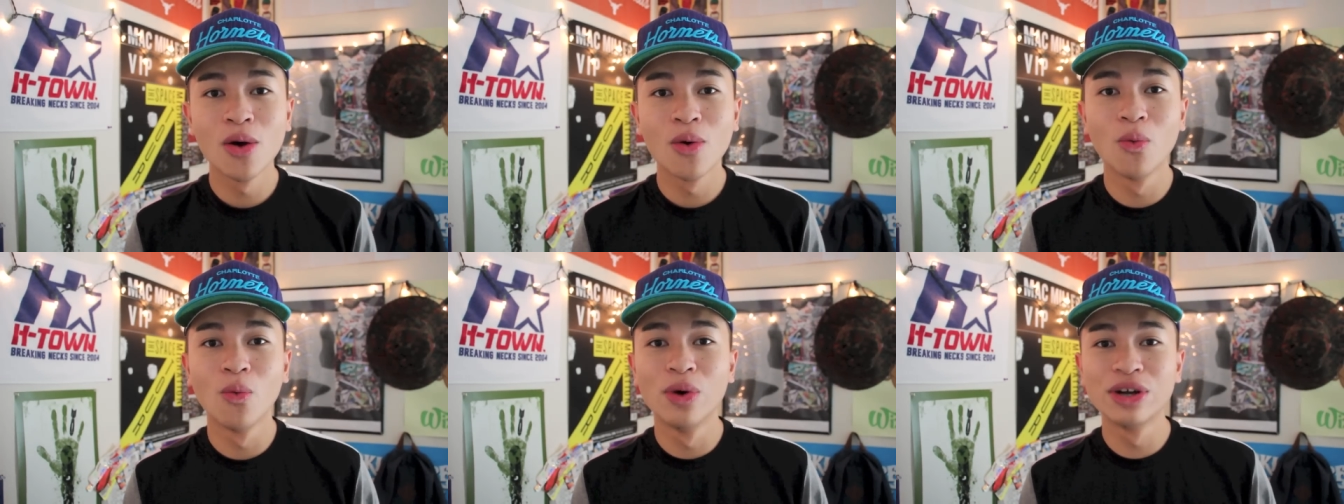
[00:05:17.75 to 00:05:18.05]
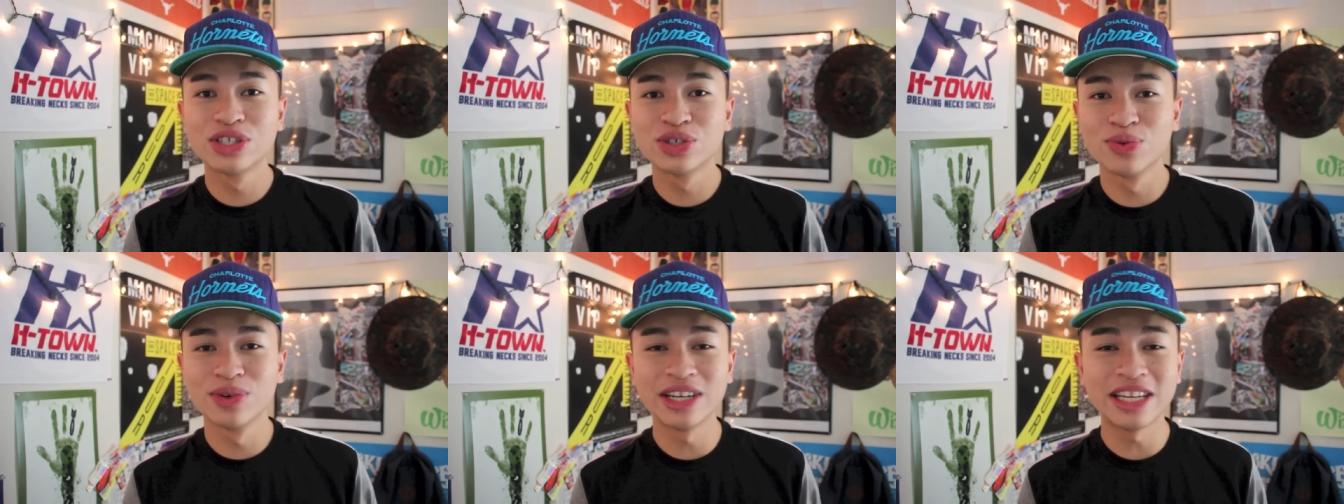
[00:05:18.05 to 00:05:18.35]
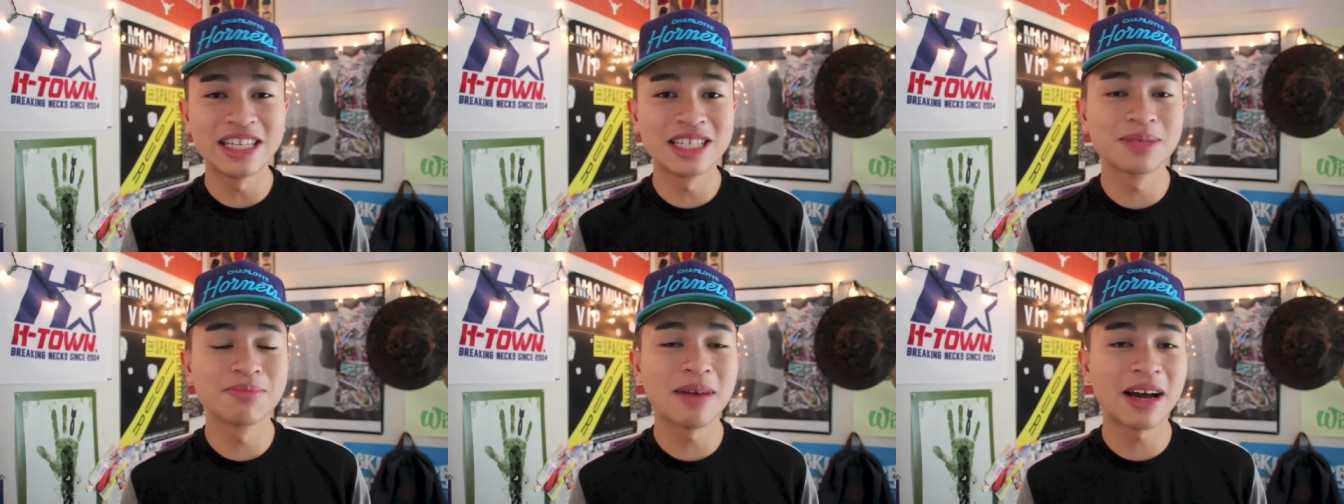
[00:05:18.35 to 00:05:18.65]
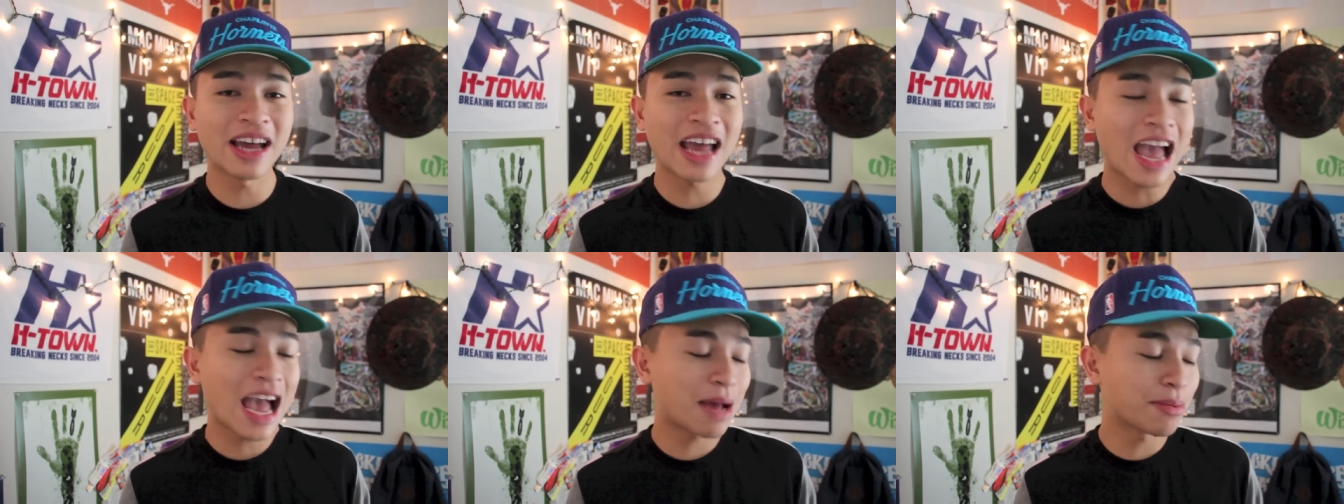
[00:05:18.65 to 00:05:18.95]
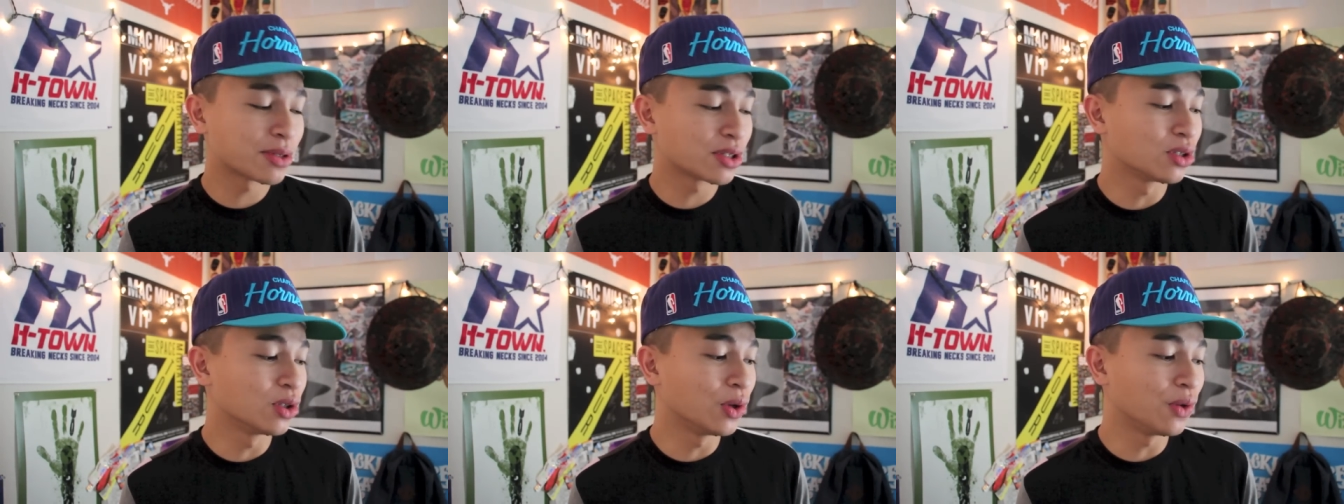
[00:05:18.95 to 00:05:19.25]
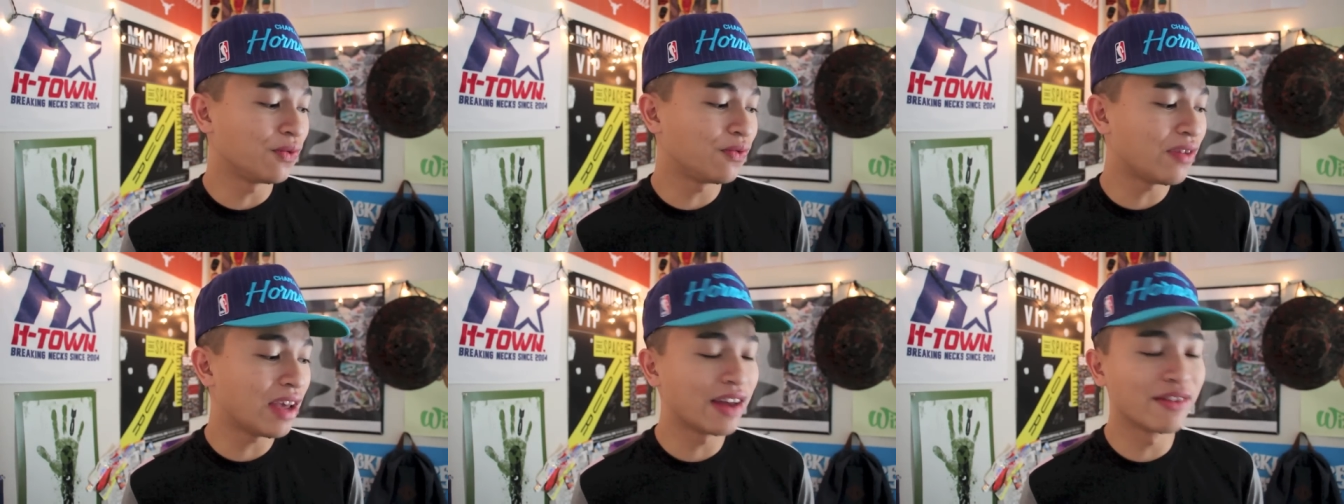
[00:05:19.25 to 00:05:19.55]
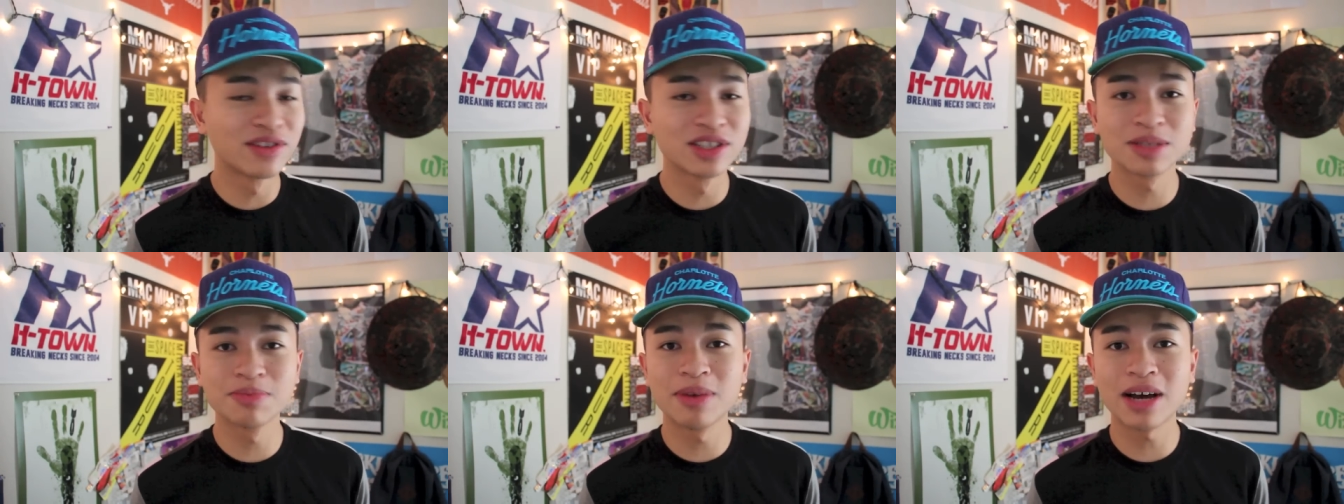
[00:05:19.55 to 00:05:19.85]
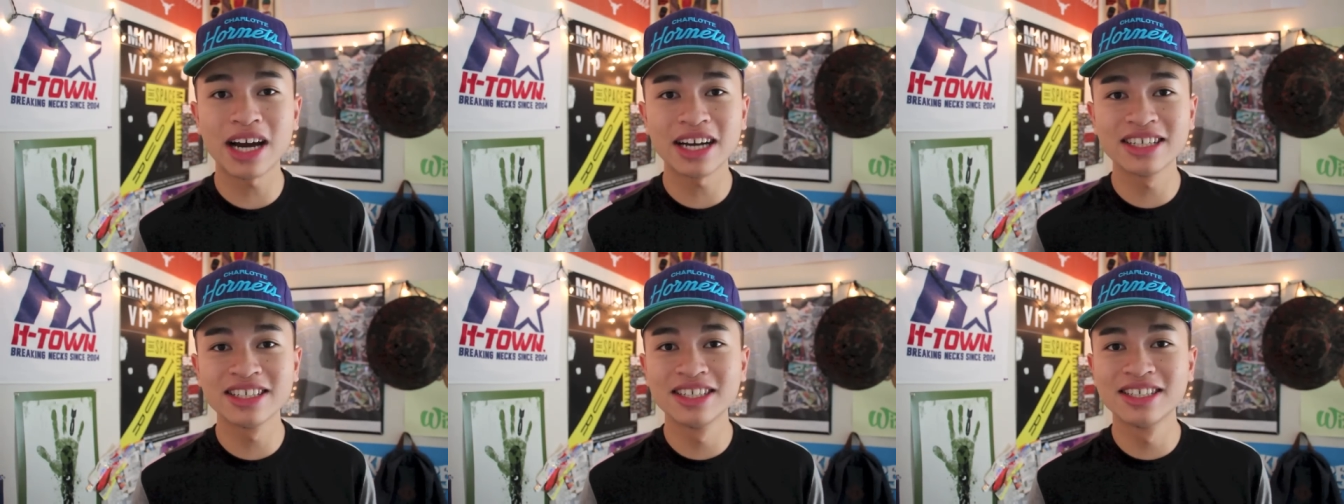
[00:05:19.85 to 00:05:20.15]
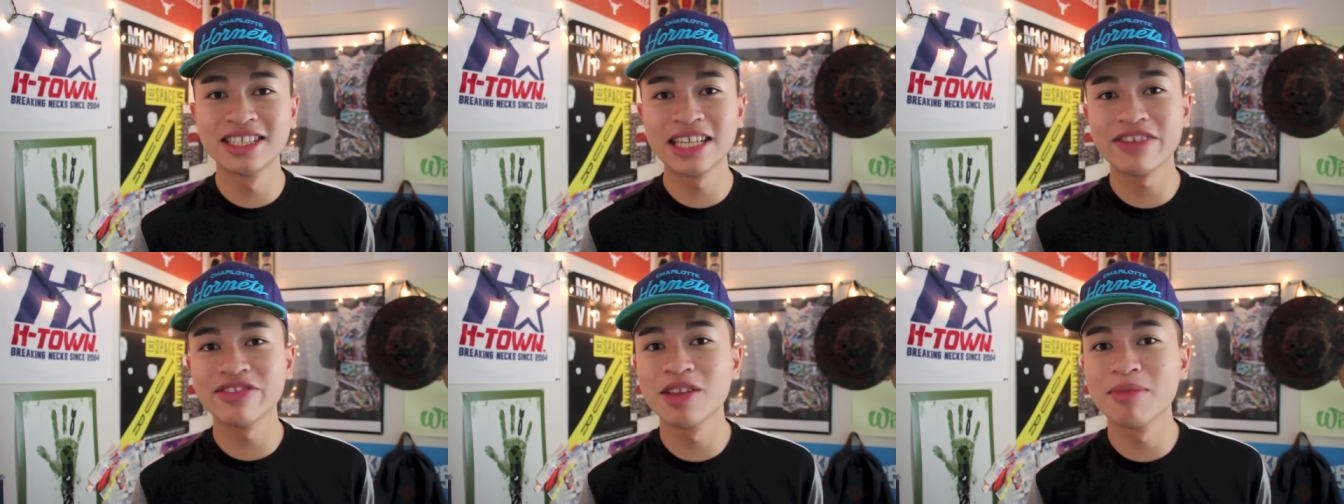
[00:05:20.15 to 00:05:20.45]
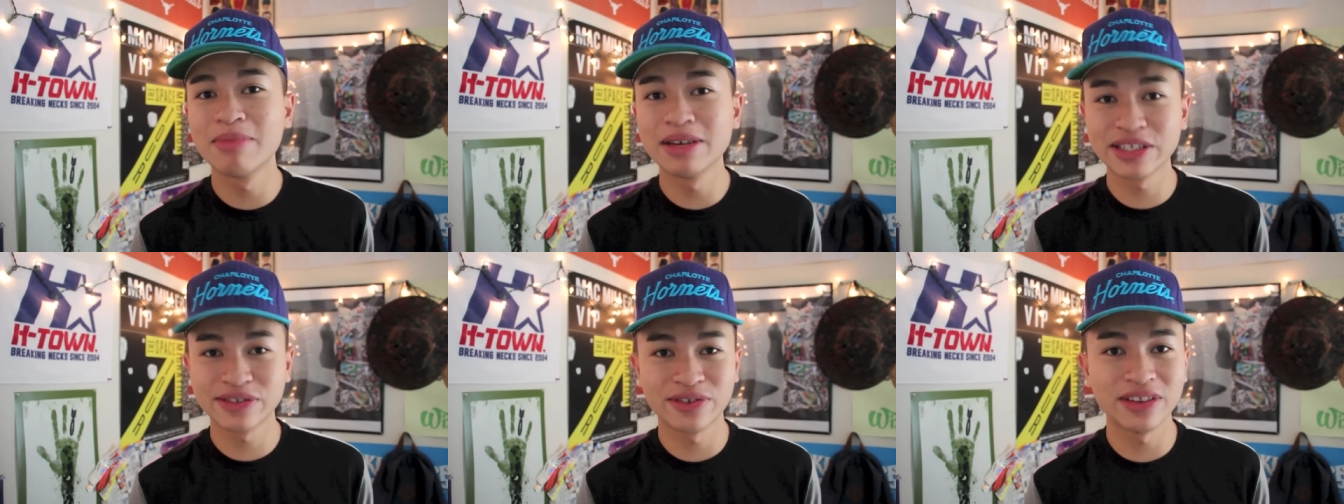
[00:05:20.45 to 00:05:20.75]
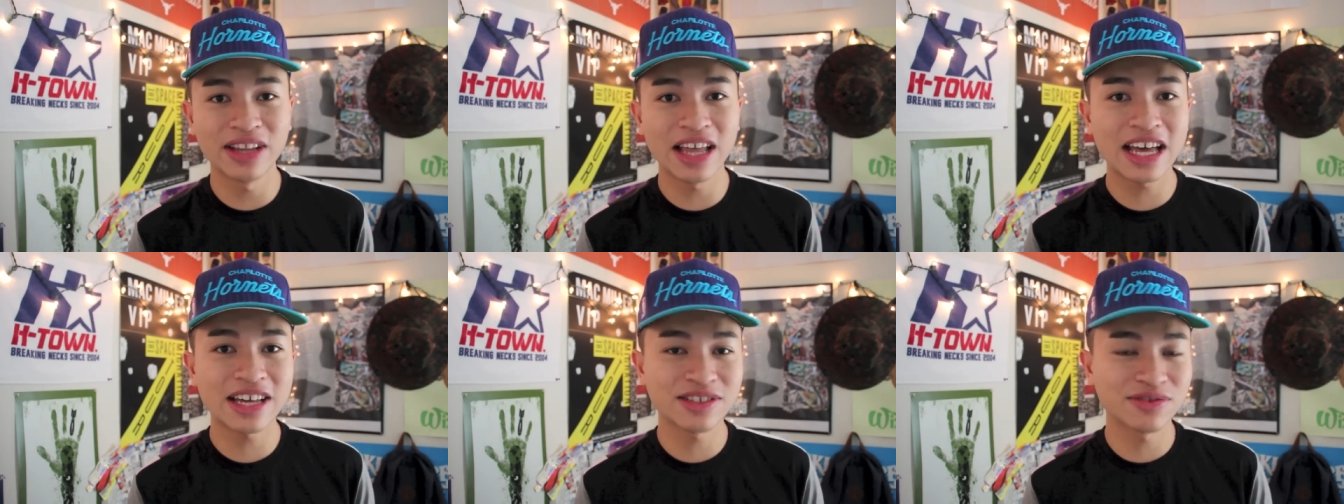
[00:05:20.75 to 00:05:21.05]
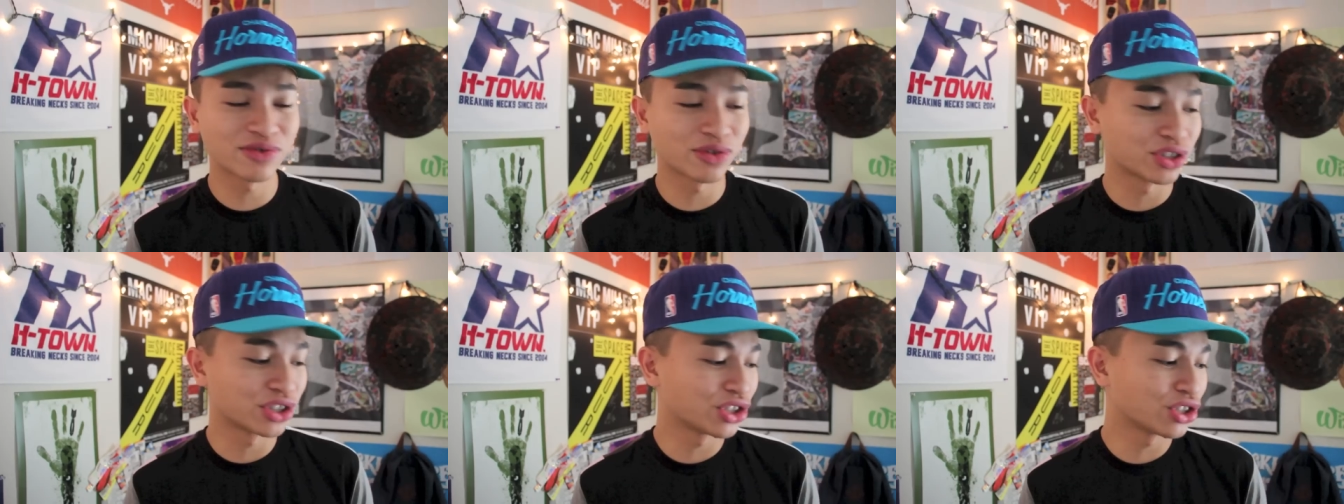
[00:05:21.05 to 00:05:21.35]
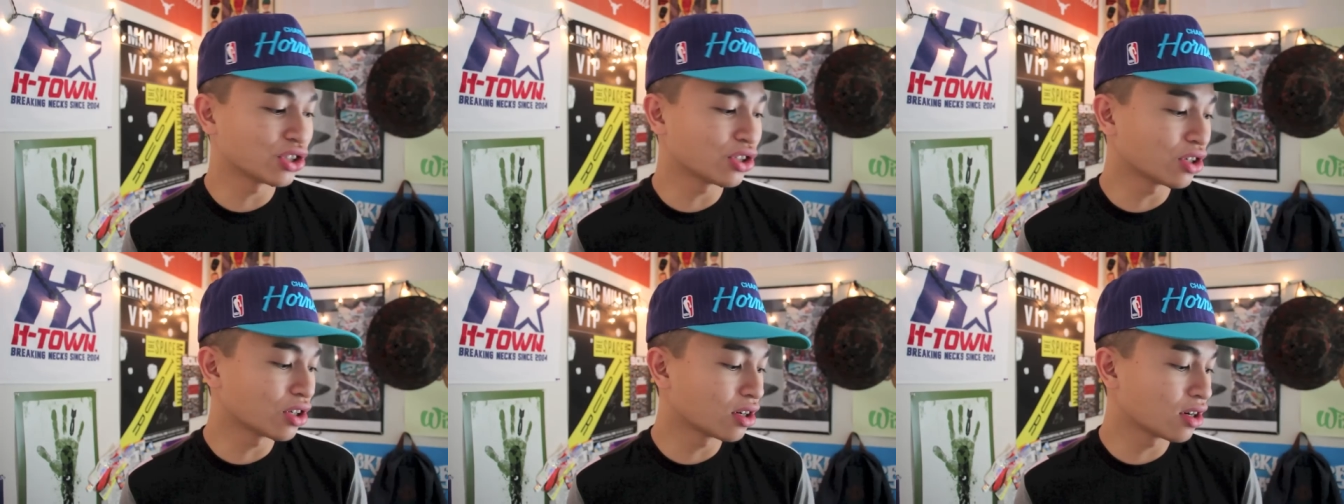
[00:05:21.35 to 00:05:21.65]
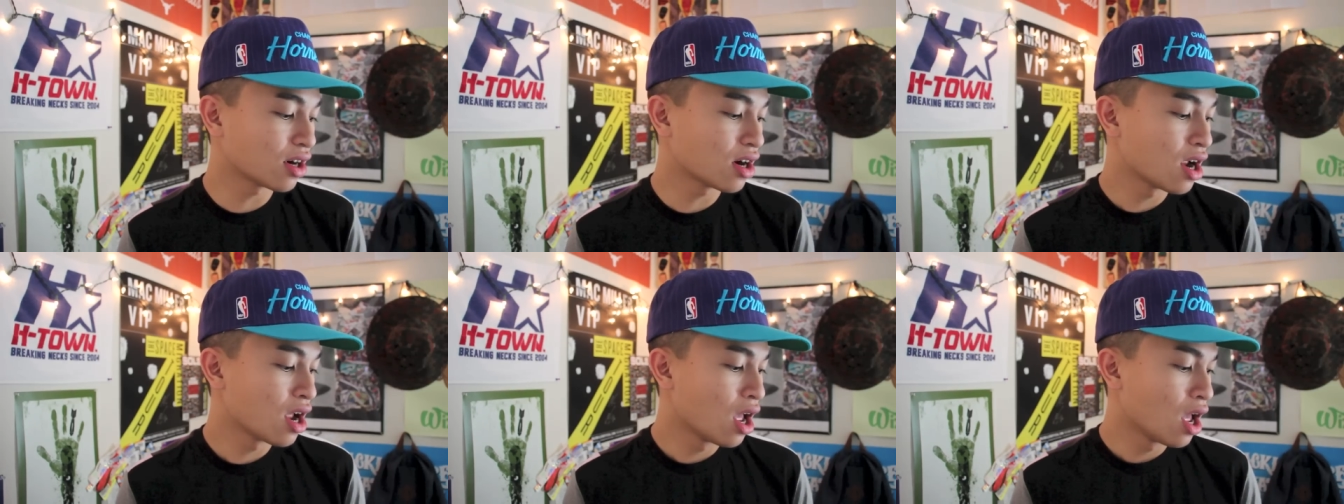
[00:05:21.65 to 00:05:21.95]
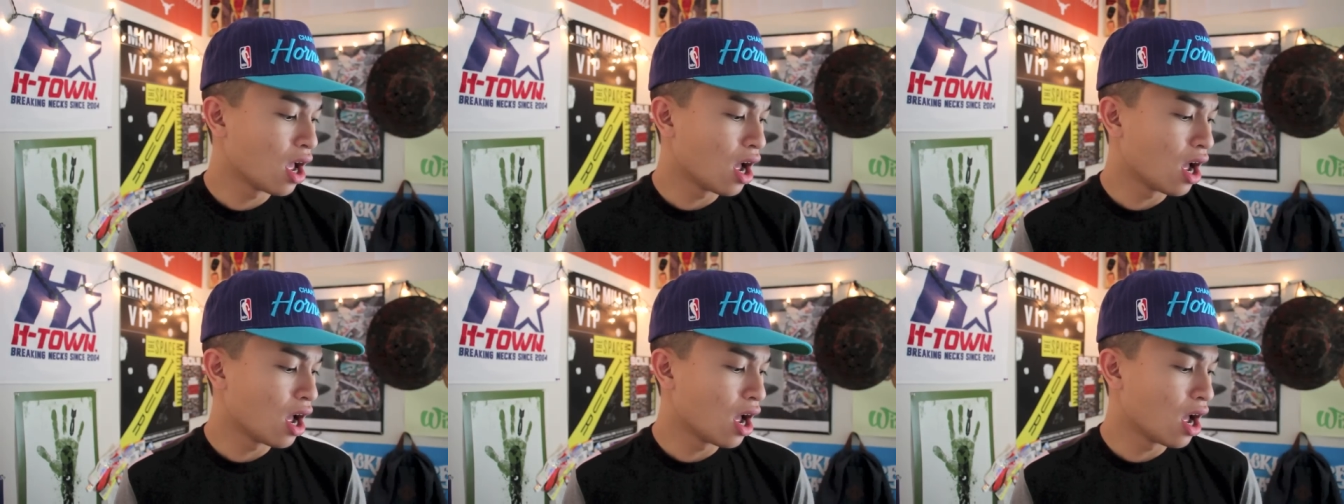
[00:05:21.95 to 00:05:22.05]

which one is my absolute favorites, but I did save the best for last for sure.